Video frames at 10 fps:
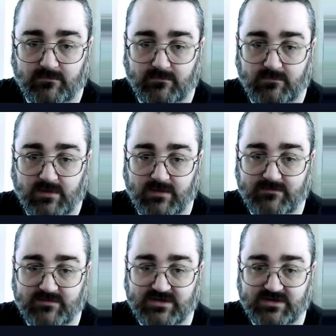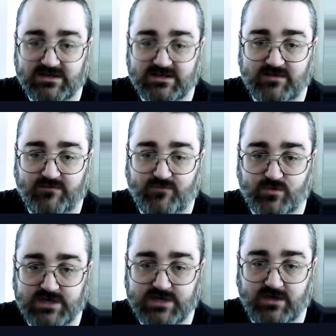facility with 14
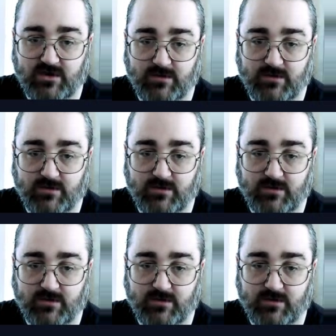Kerbals.